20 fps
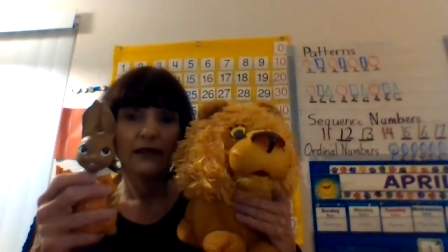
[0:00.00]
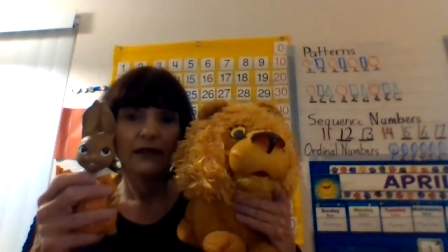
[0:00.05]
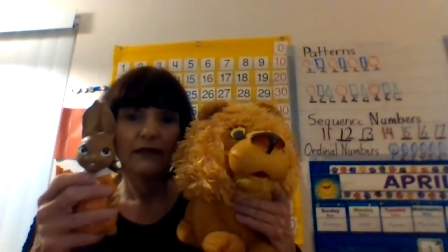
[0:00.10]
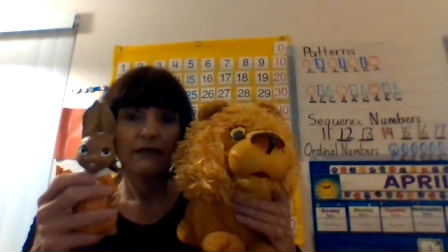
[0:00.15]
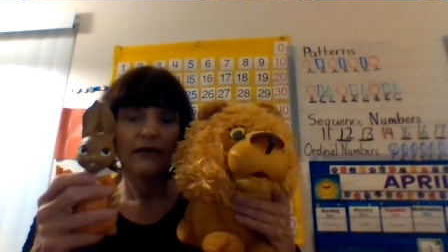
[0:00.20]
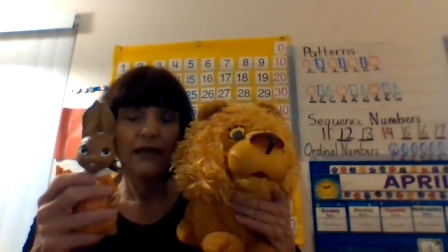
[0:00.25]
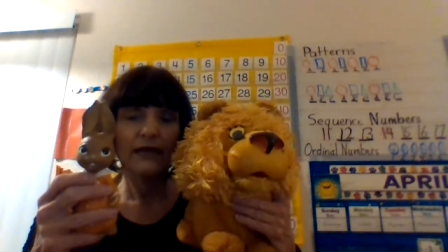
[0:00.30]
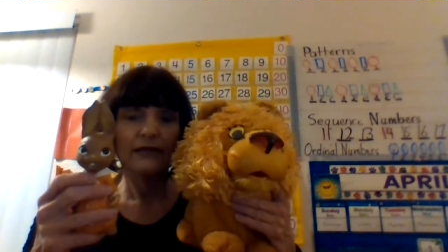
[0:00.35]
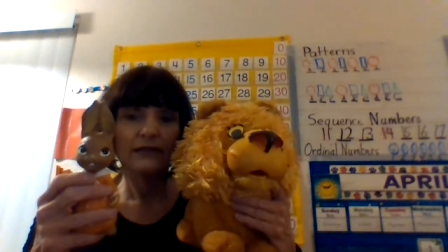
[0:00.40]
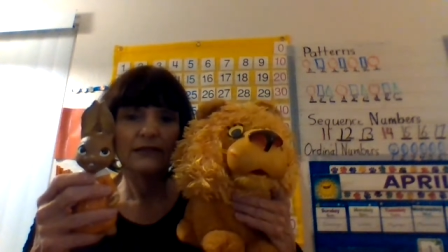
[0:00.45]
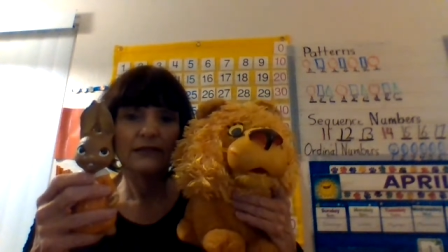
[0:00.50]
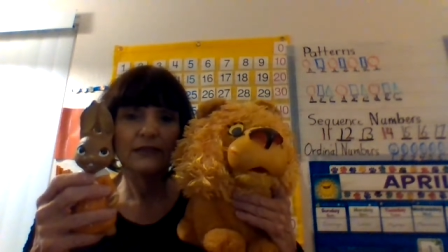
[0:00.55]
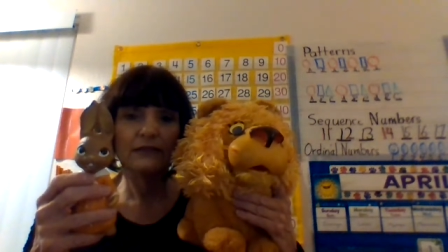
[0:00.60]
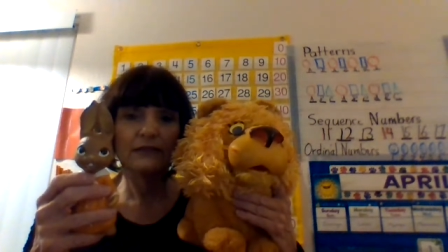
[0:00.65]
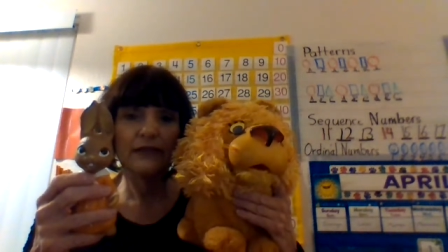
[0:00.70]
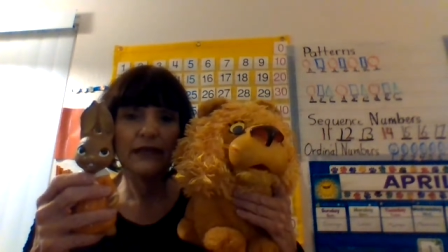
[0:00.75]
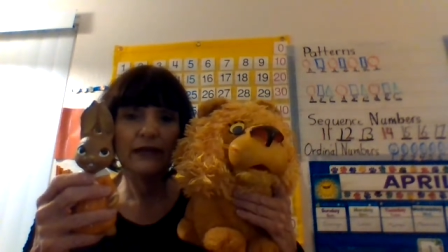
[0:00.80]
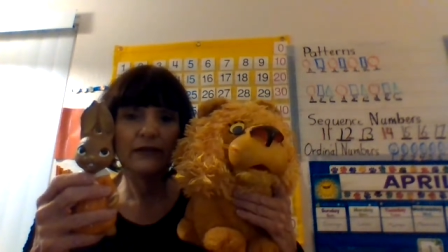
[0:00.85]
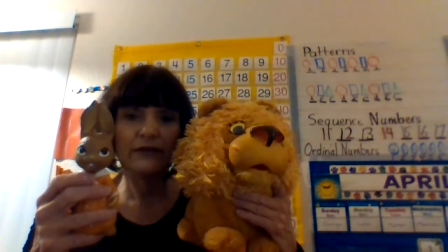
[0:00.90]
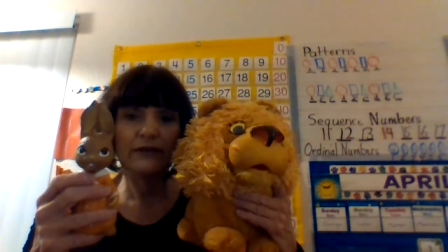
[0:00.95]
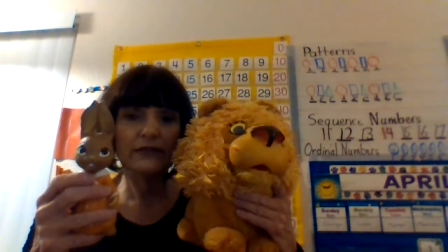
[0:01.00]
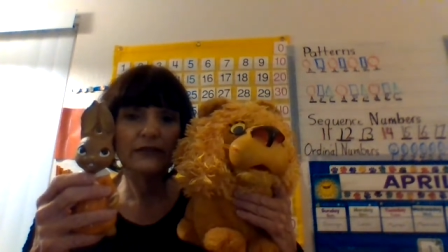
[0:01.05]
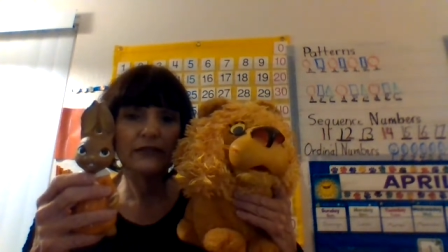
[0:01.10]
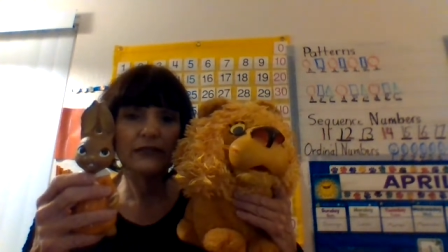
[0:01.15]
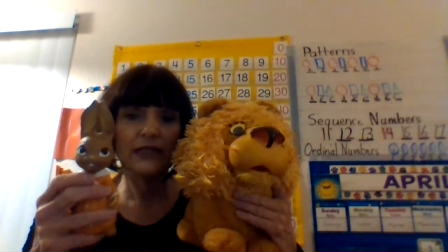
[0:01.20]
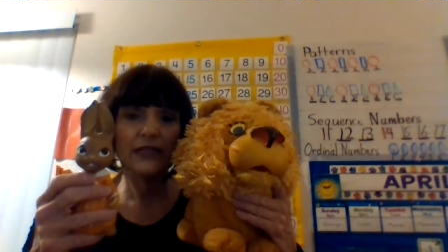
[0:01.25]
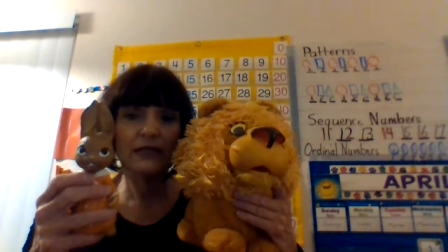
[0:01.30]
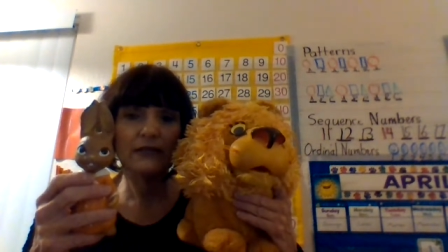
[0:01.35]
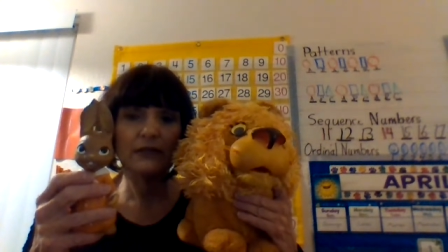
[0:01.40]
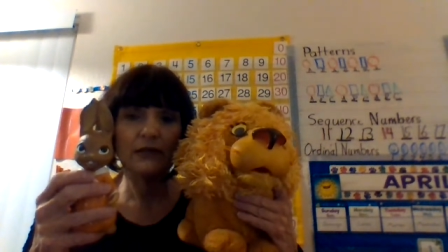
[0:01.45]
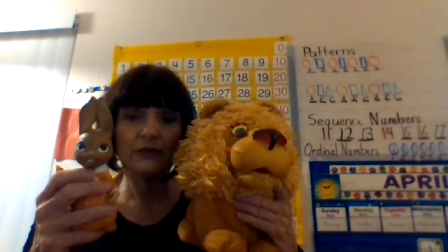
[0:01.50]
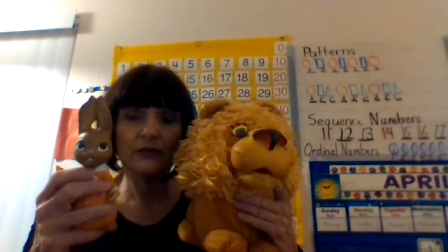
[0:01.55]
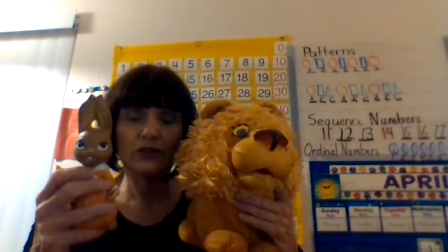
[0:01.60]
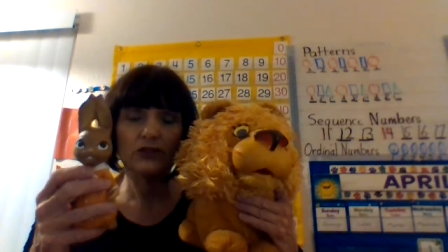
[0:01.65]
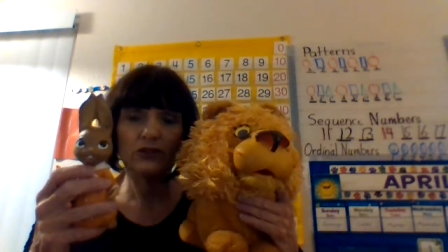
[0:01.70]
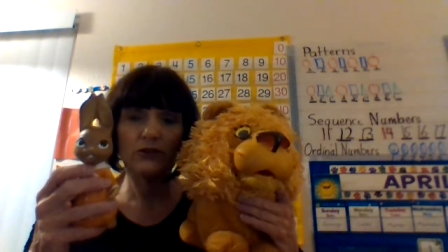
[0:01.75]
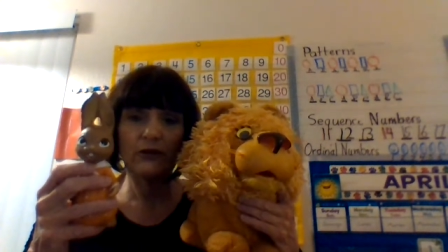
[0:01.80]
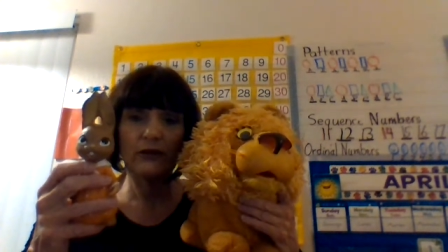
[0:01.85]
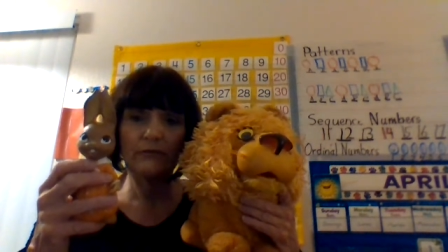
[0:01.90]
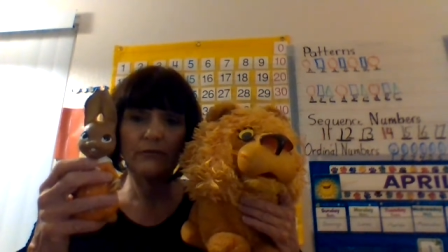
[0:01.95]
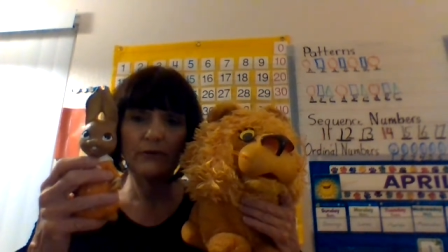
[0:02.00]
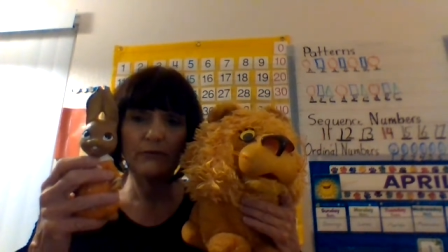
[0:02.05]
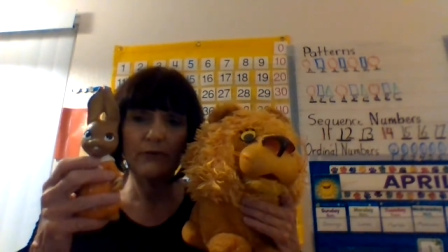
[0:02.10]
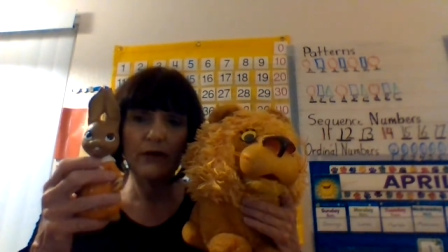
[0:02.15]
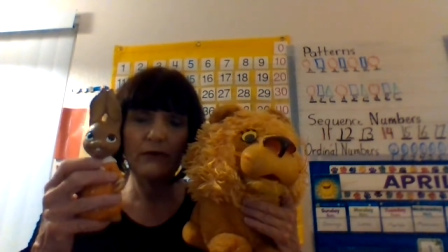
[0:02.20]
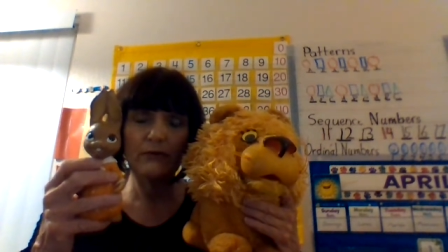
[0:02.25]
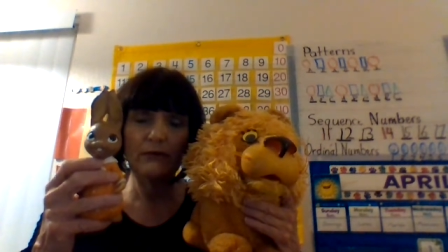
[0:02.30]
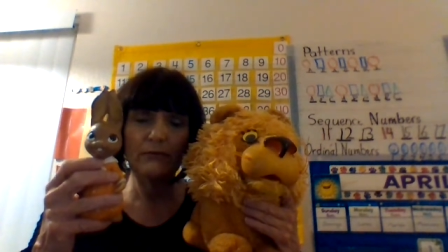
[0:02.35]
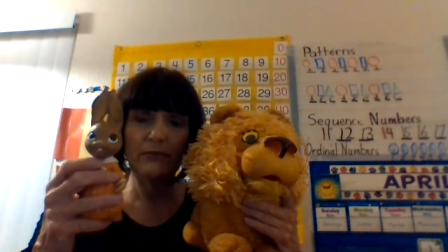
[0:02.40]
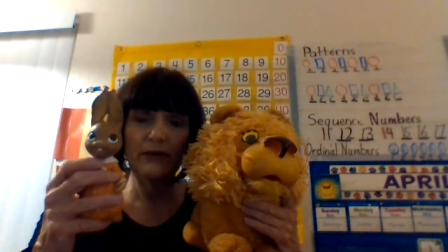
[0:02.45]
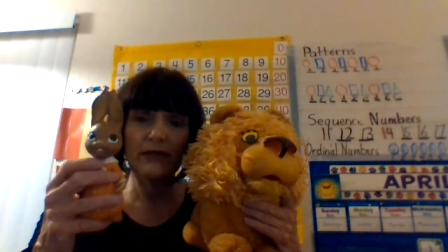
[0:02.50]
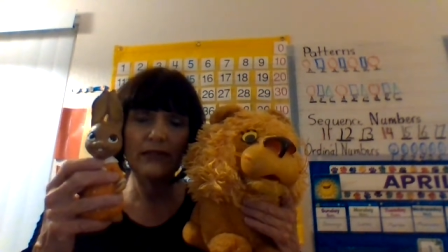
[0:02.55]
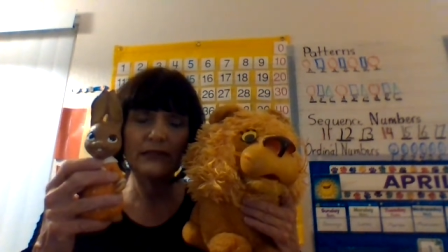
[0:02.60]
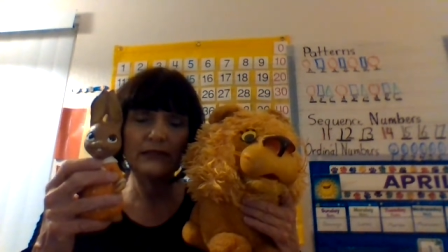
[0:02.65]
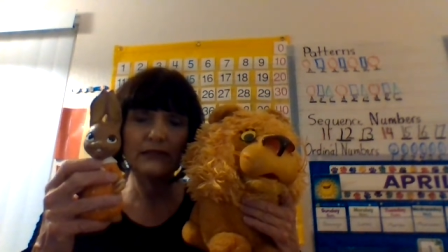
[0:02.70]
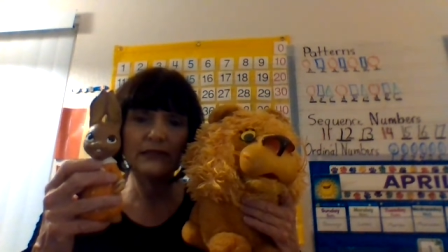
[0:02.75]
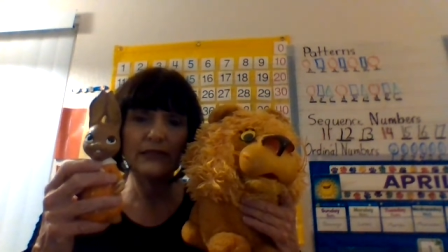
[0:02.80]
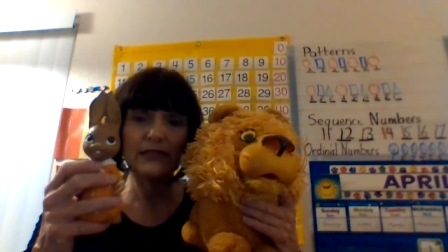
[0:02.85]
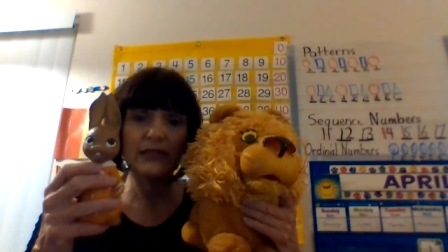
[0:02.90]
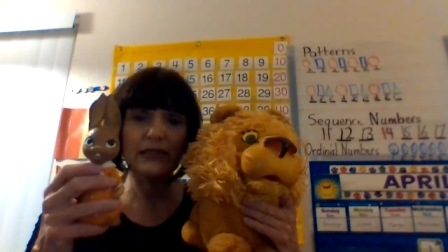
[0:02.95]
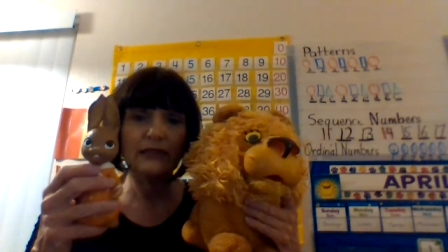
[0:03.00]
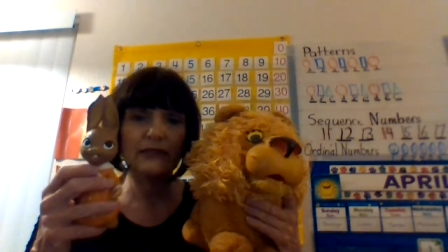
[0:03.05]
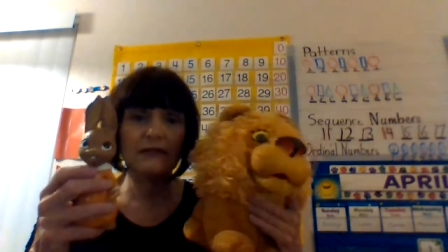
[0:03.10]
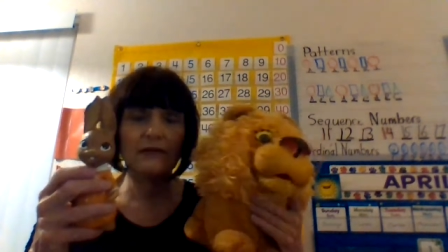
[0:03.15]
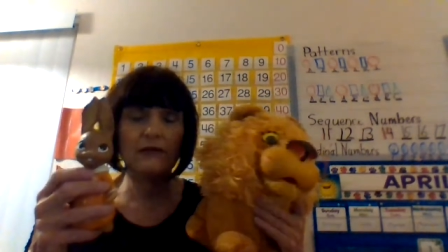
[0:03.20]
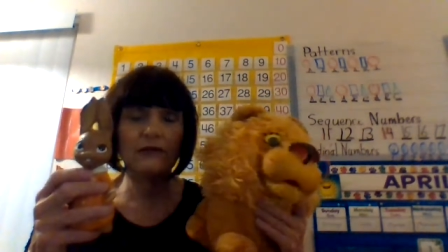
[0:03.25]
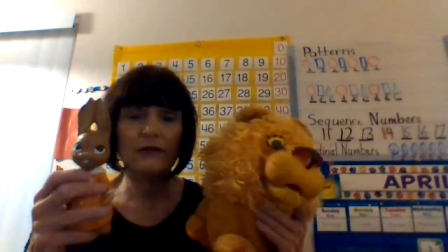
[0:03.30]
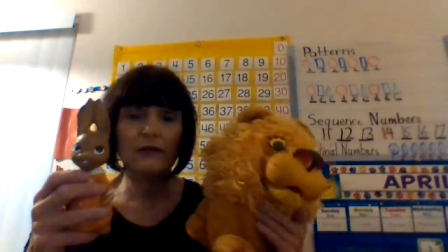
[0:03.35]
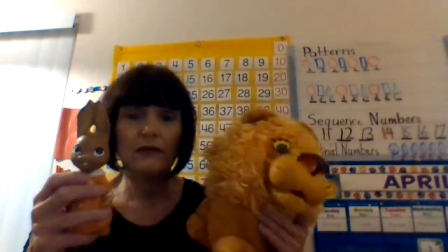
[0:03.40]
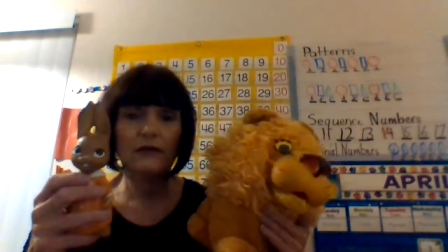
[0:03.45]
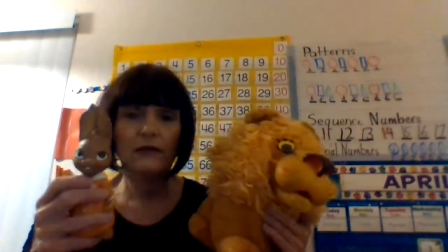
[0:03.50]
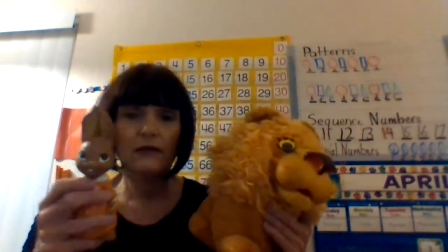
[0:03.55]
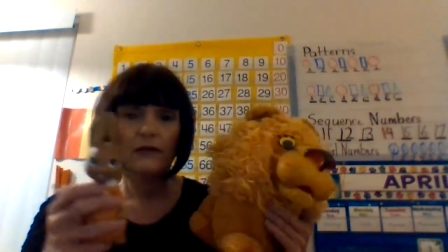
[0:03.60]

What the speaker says: Yes, Larry's teeth aren't showing, but Mama Bunny's teeth are.